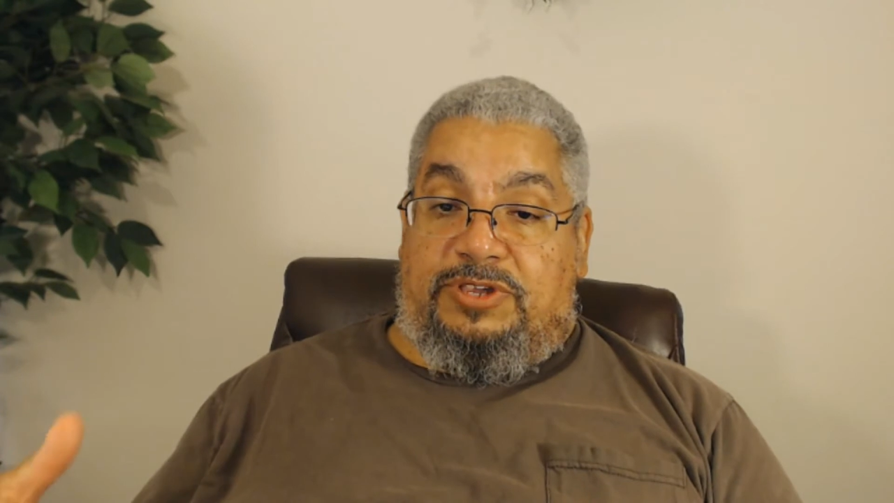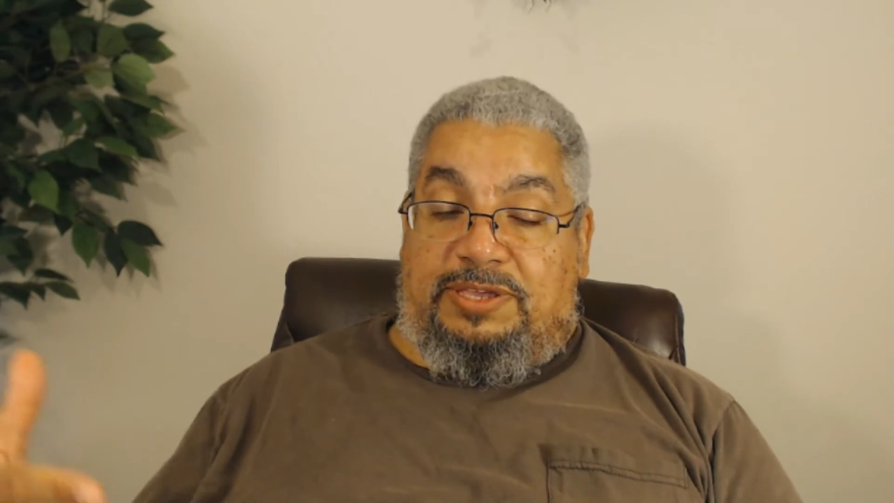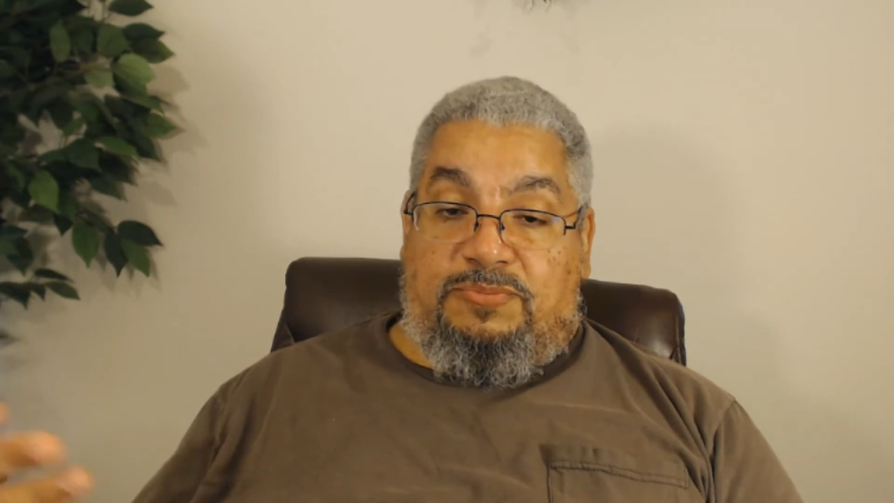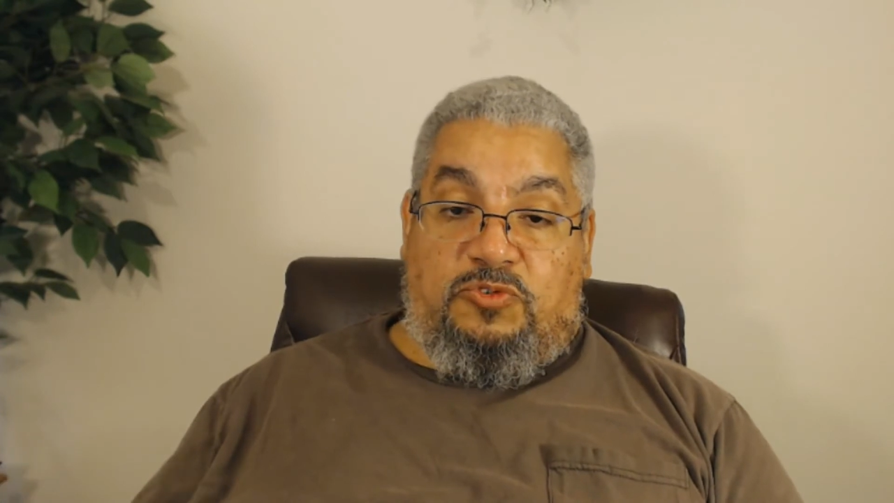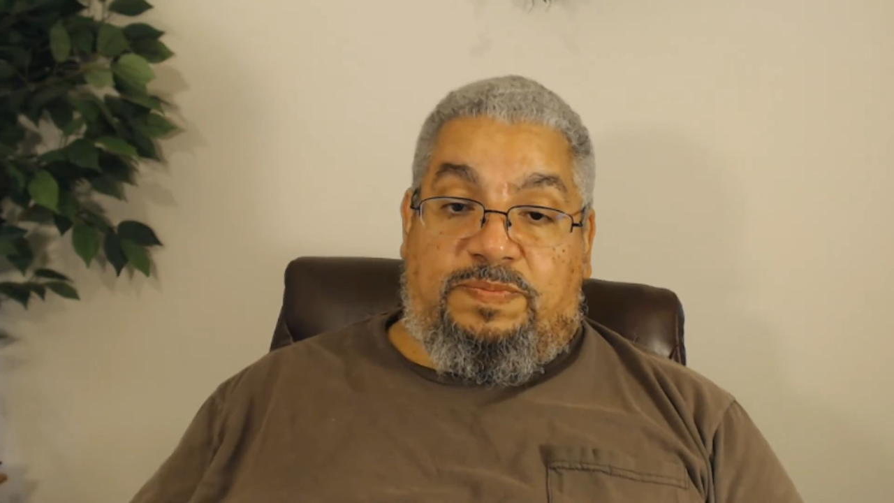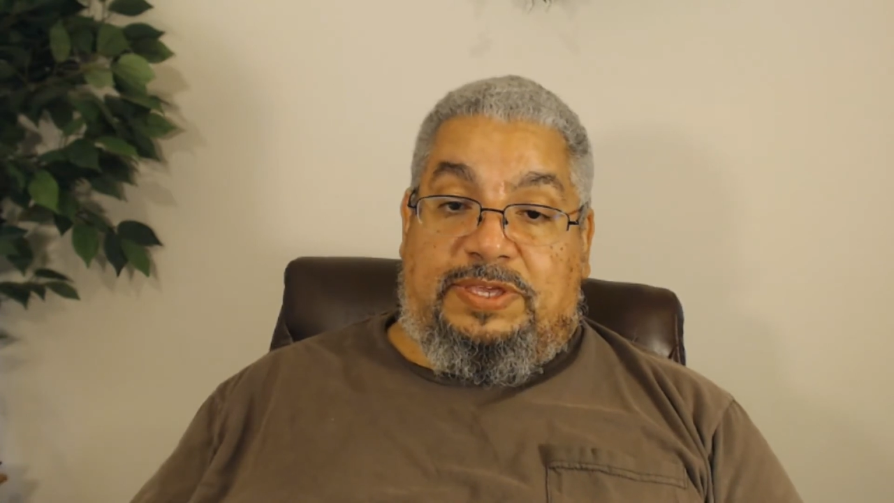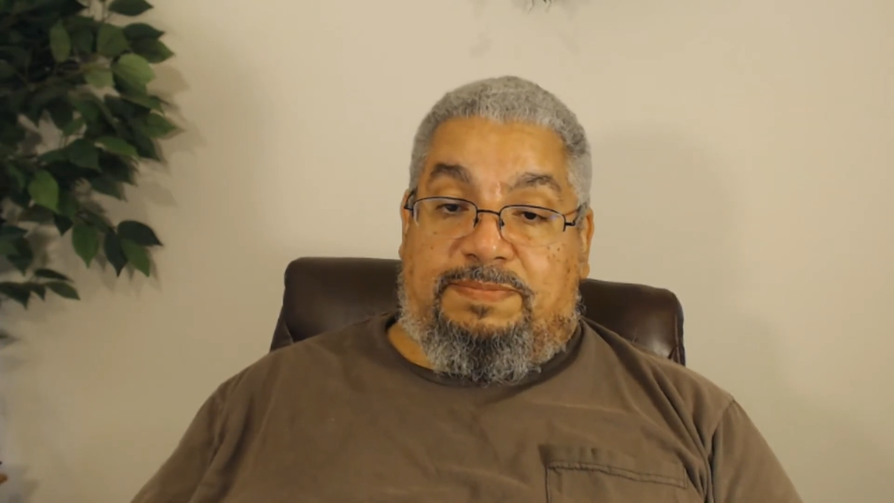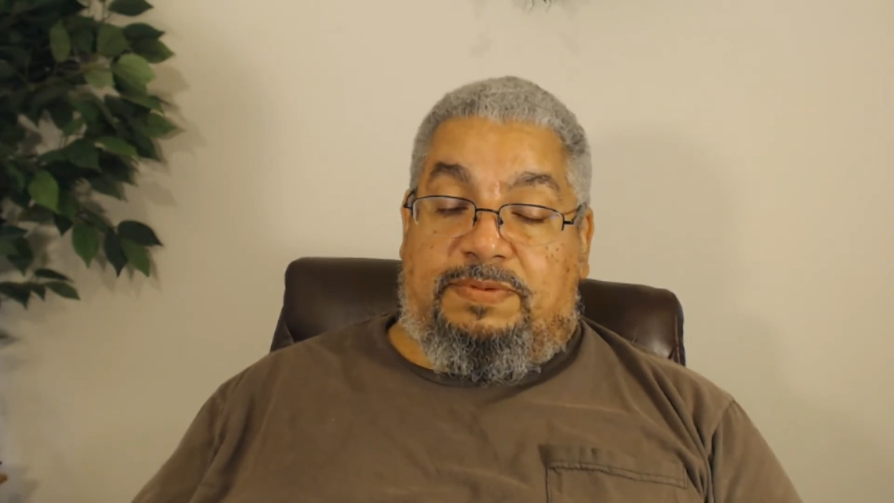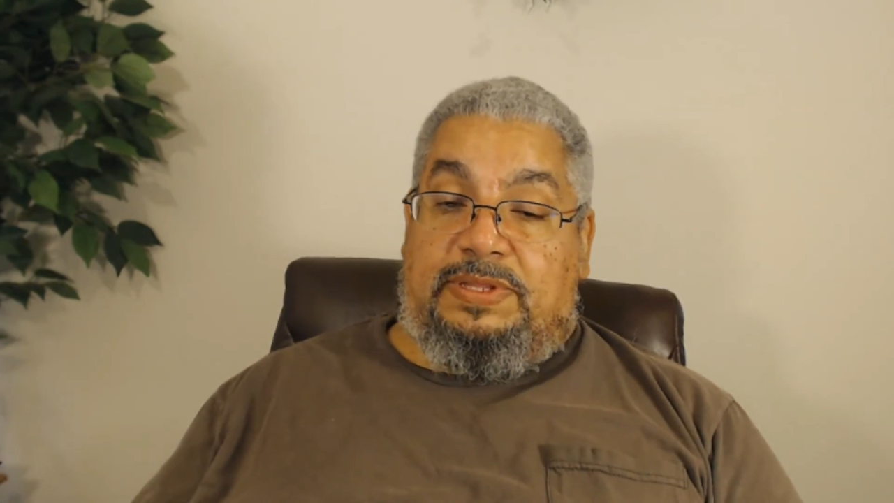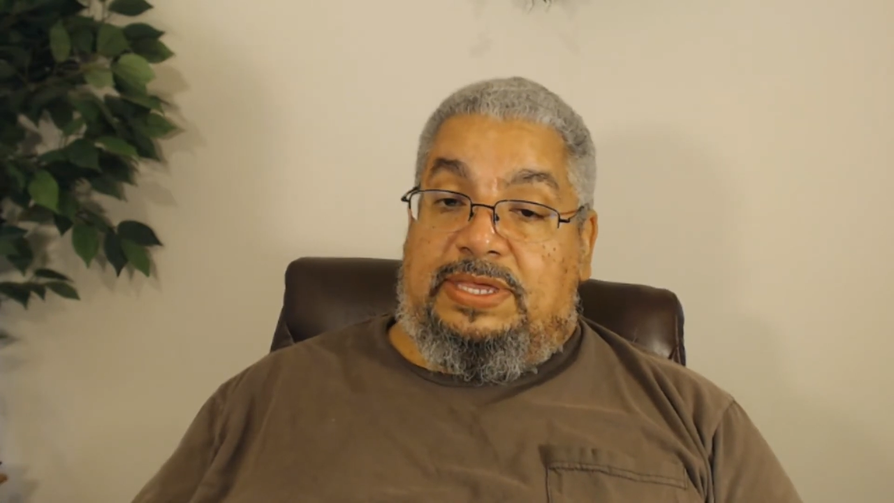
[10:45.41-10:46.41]
bringing more
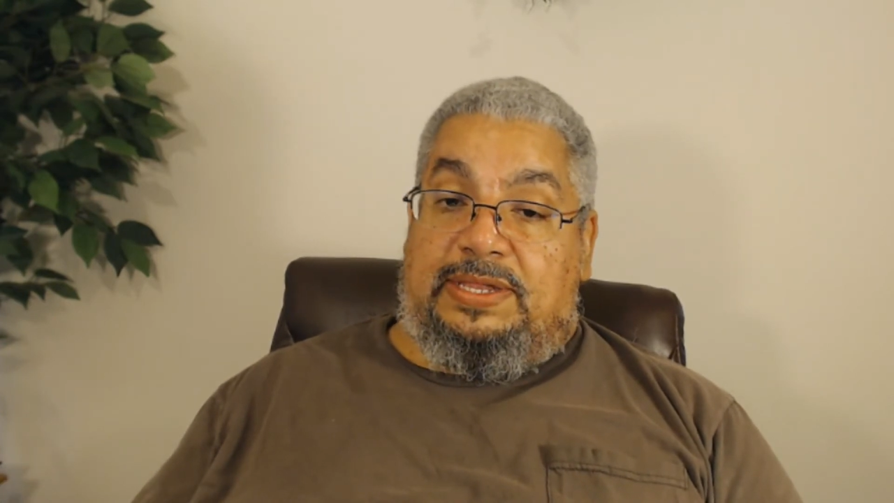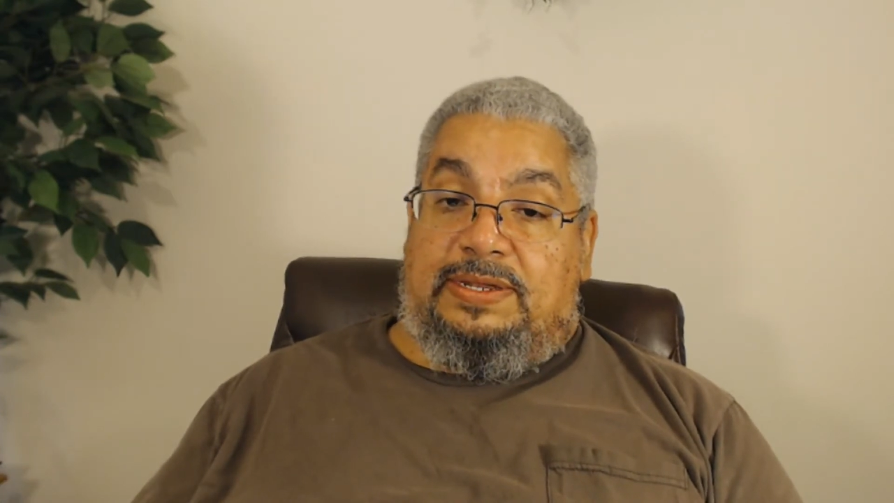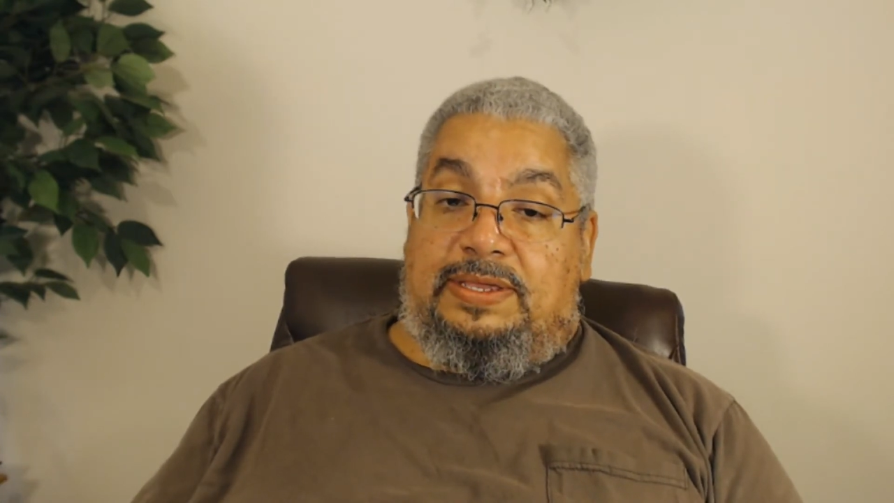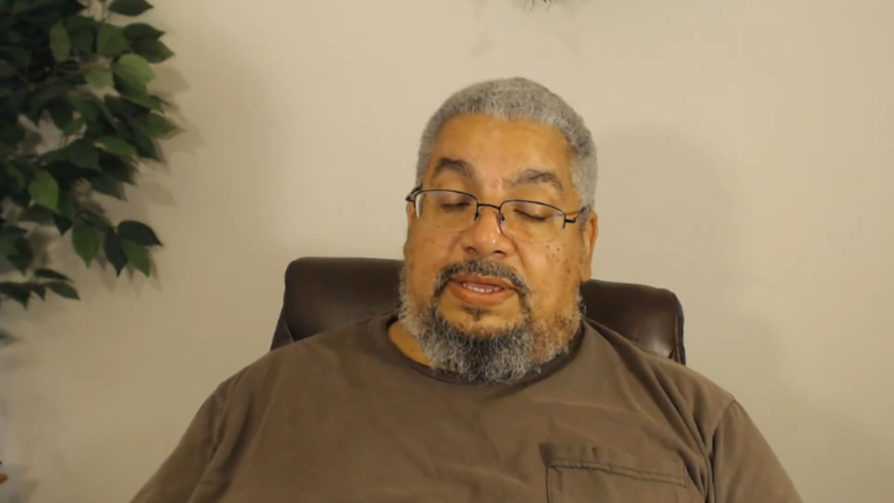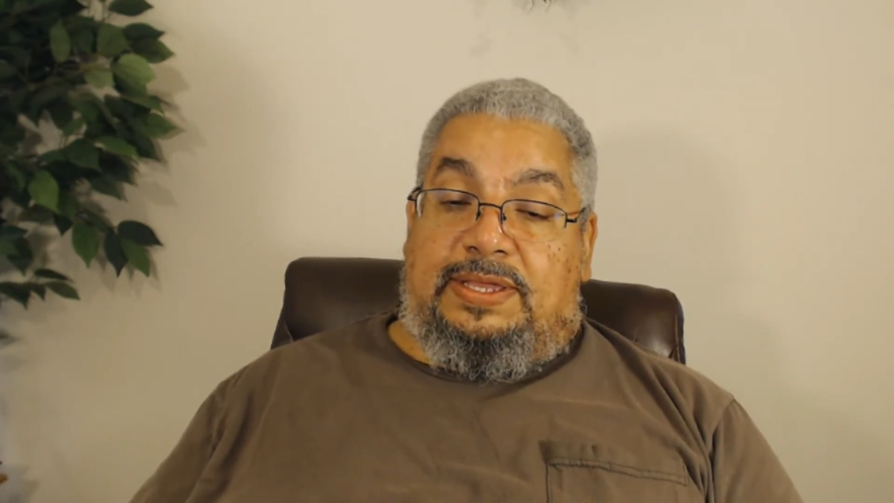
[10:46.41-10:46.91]
people in